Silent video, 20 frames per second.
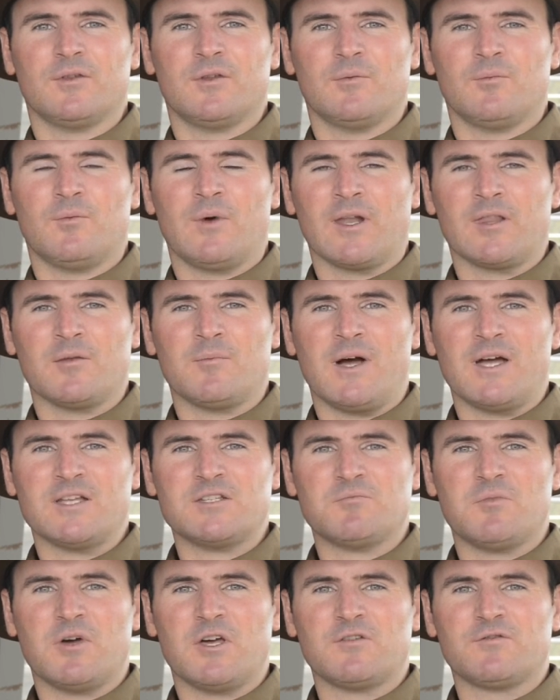one of the
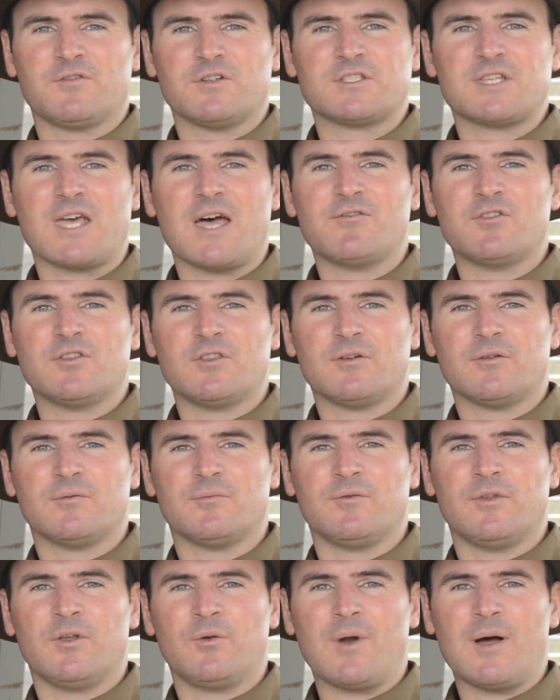major benefits having
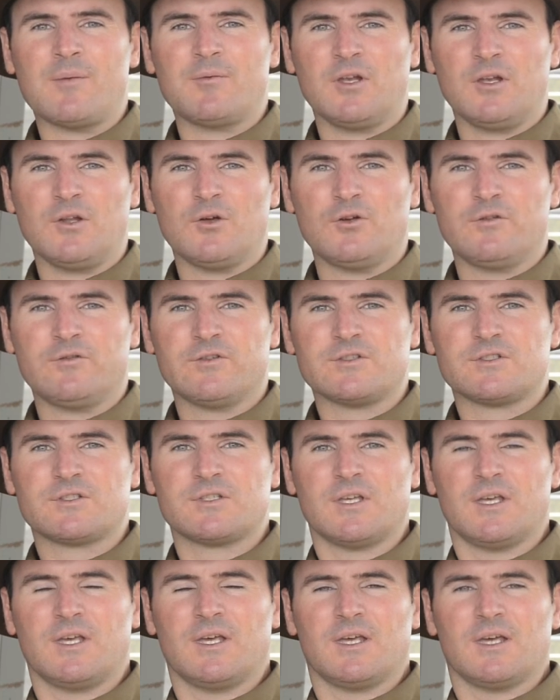the rubber louvers
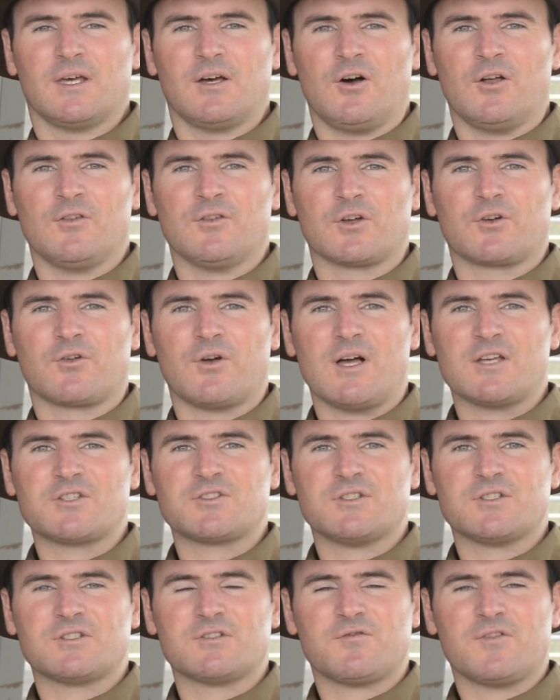on the
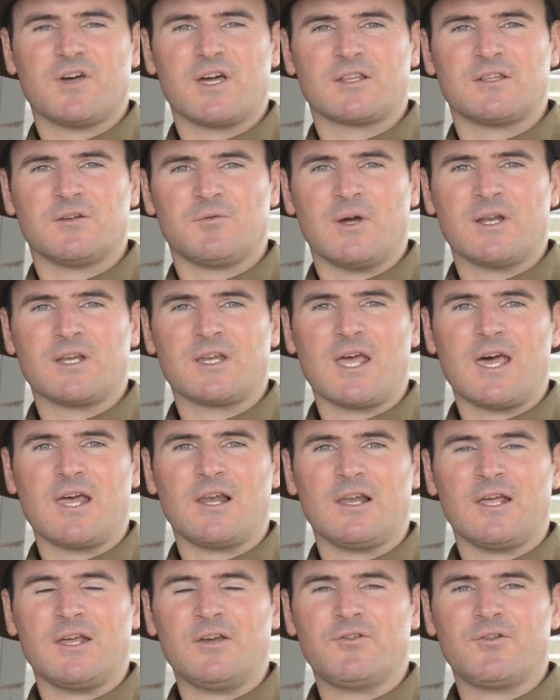crush is the fact that when
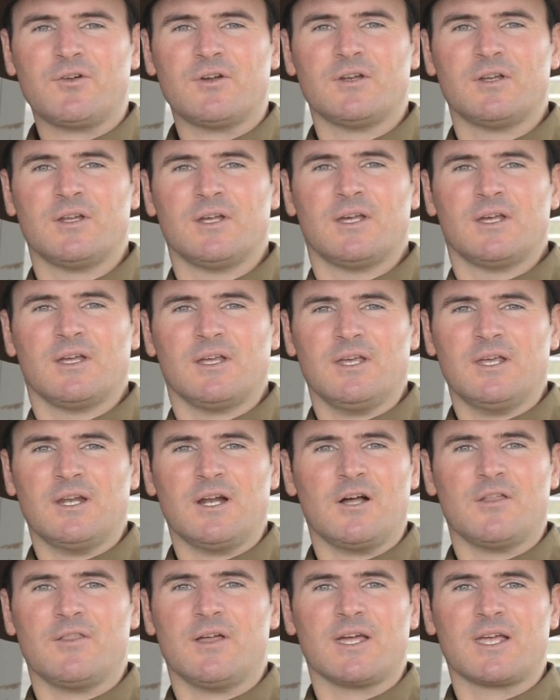cattle enter it,
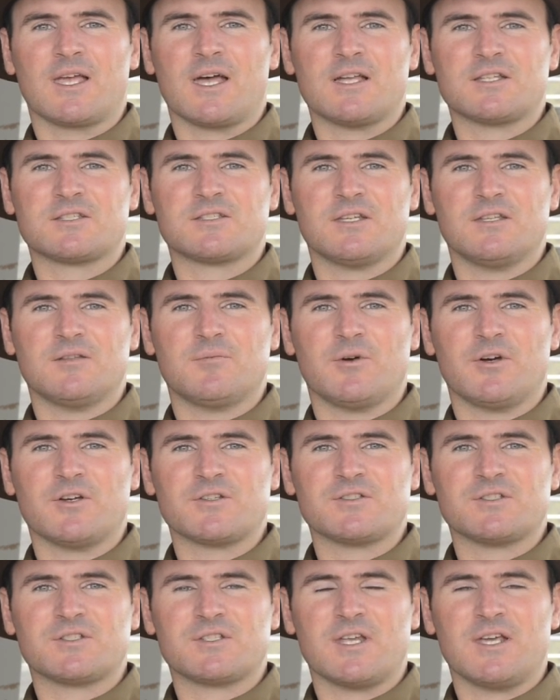they can't see the
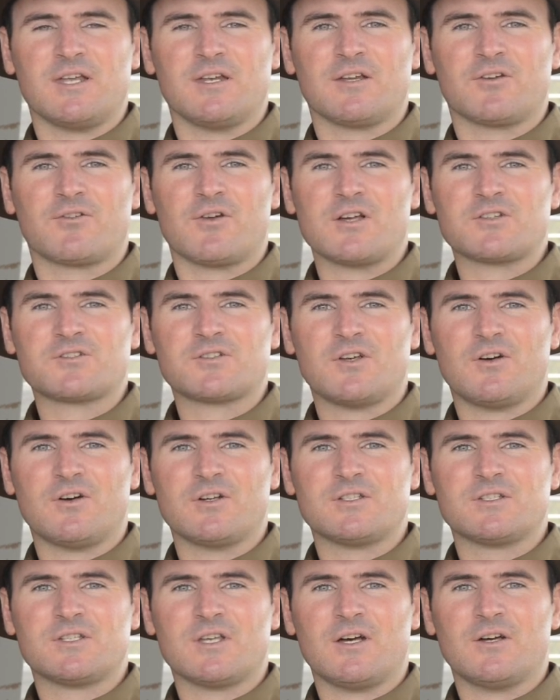person standing crush
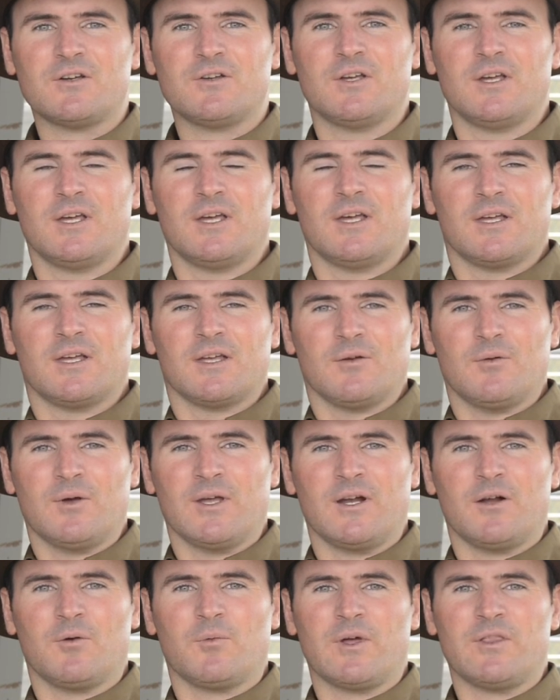side. So
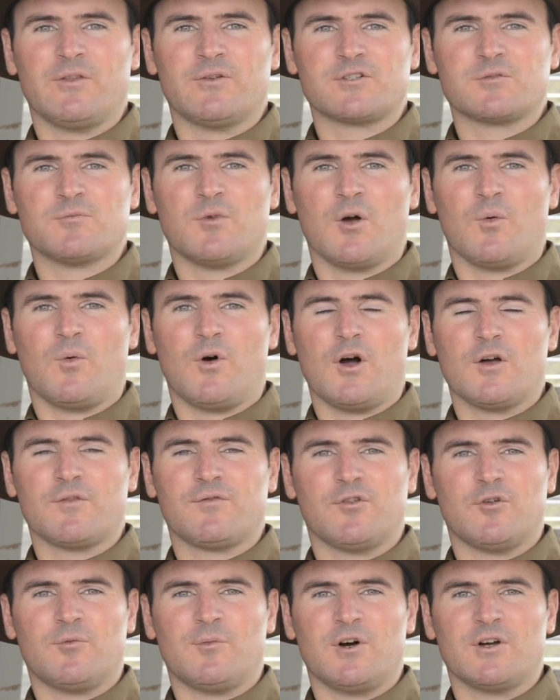whether it's my
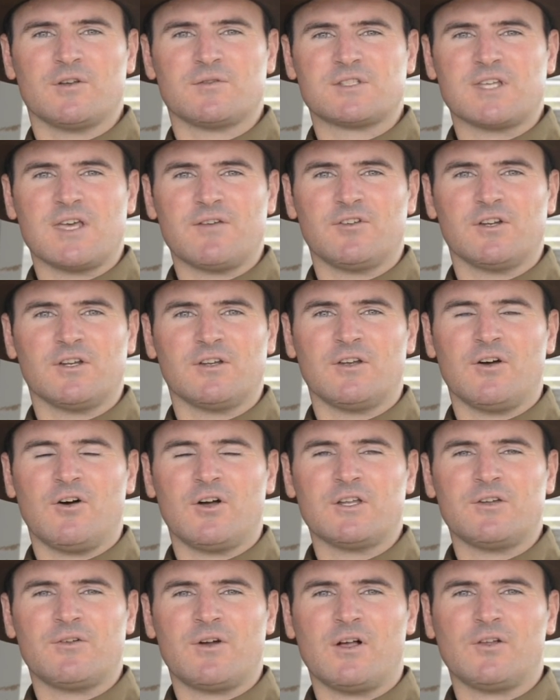wife or my 7 and
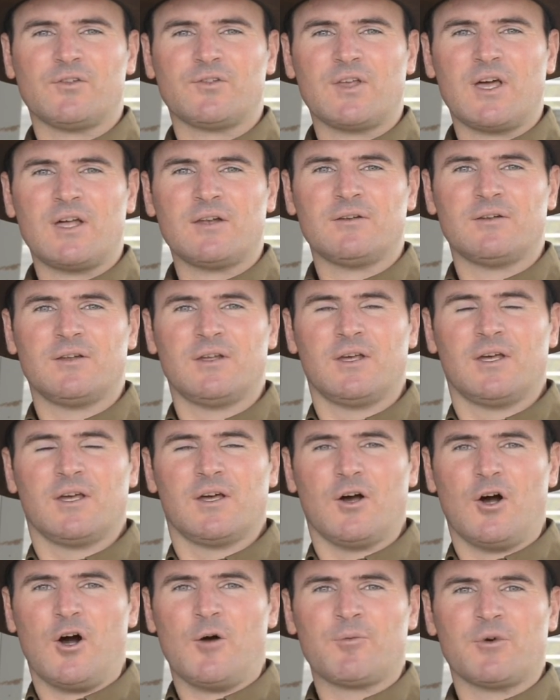9-year-old son
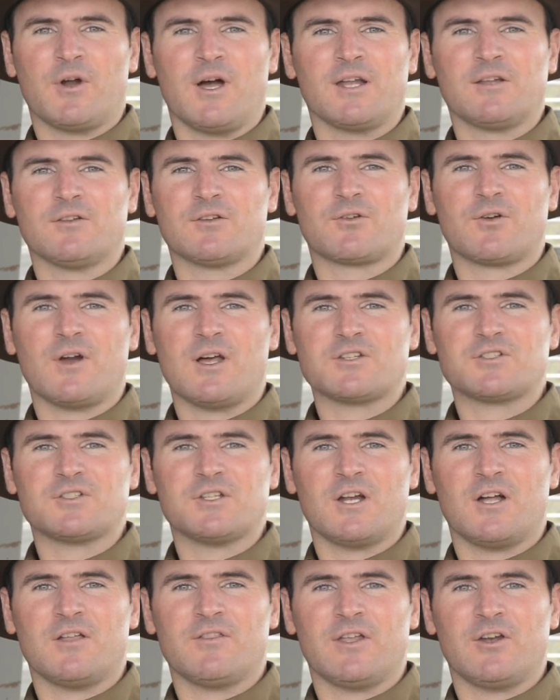operating the crush,
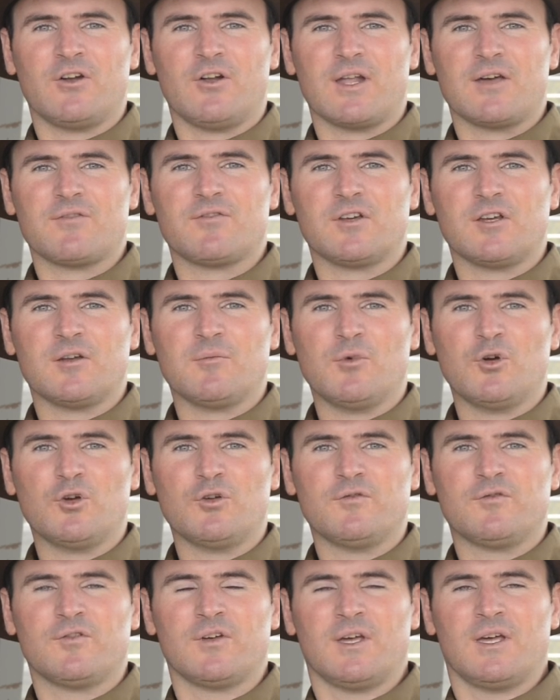they're not having to
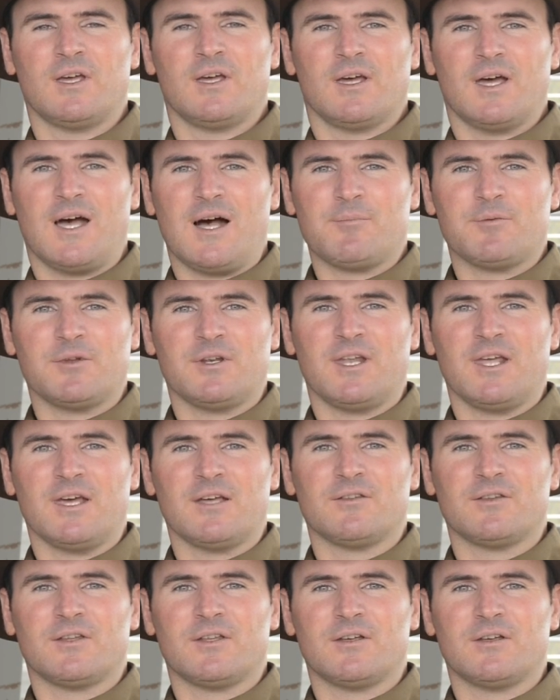move up and
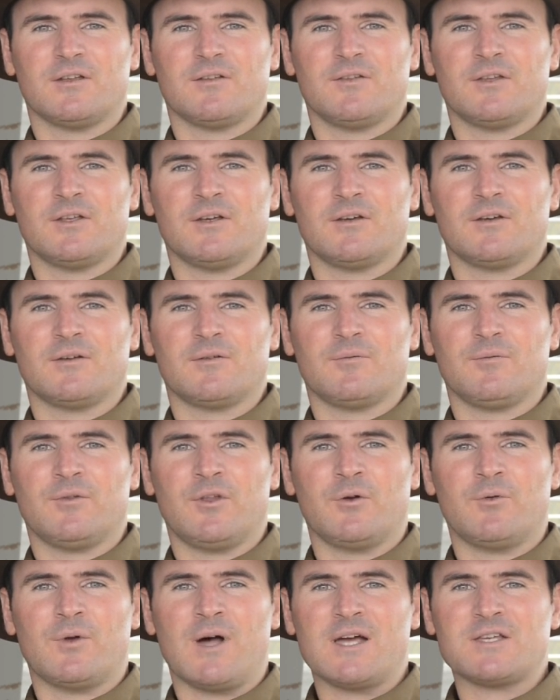down the
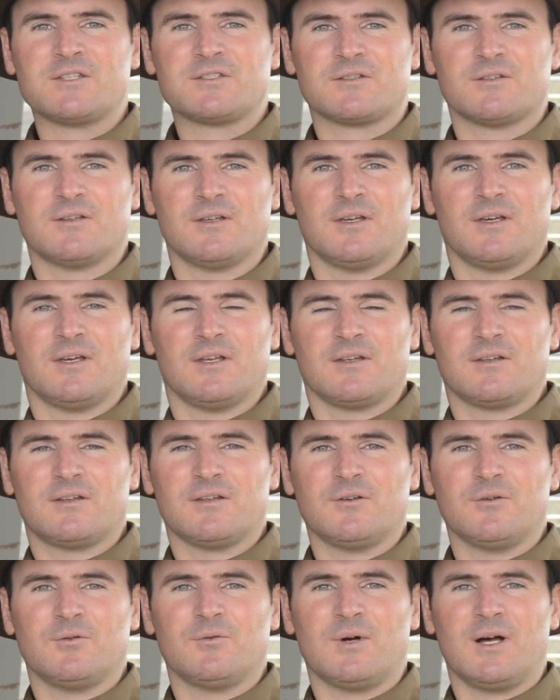race
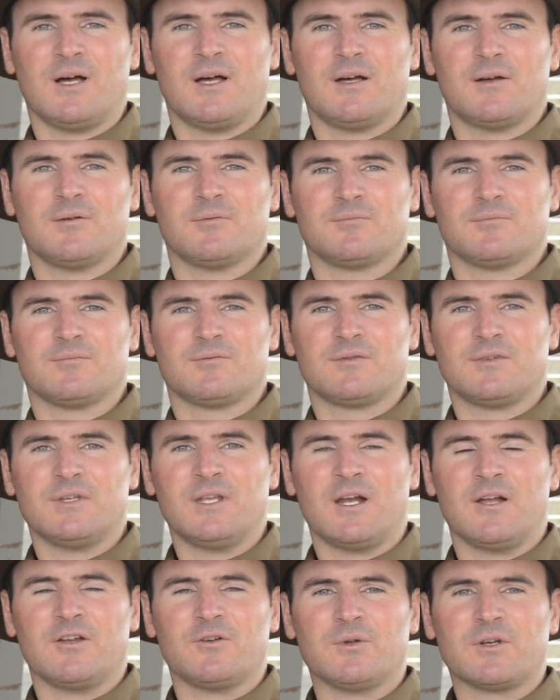to
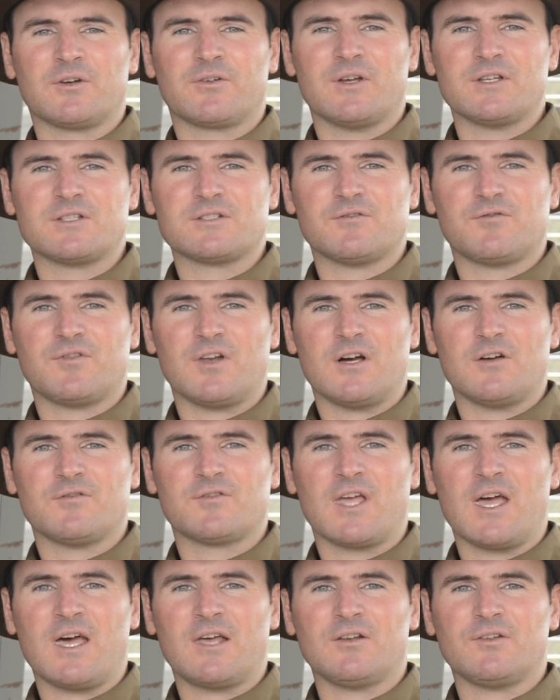increase the flow of
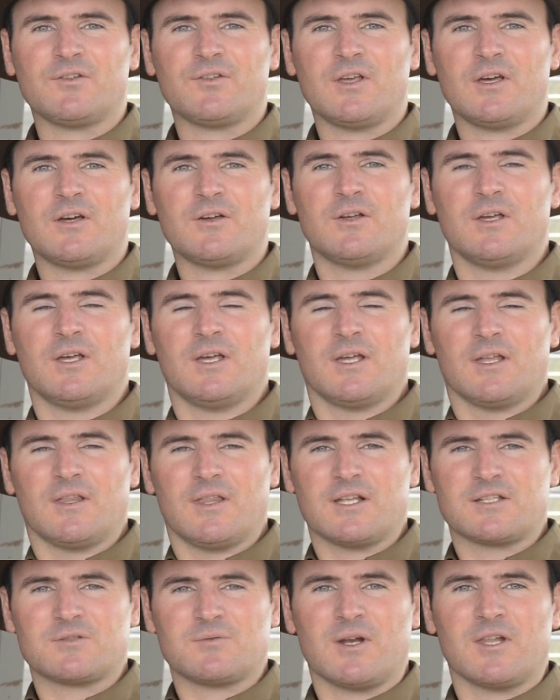cattle. So
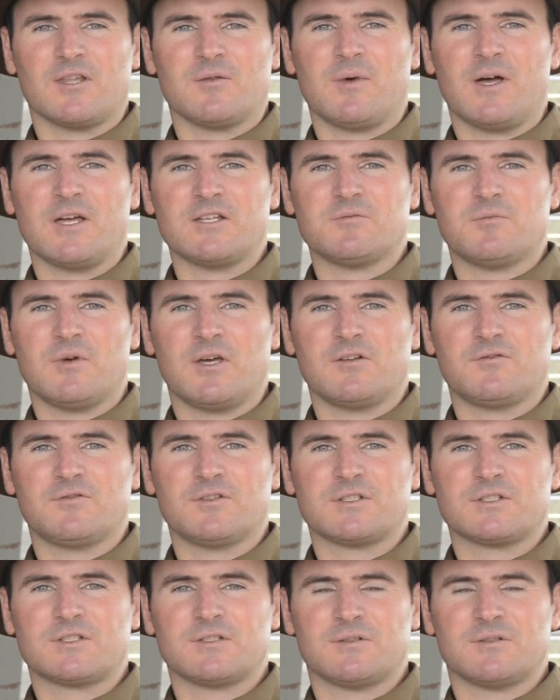that's one of the major benefits.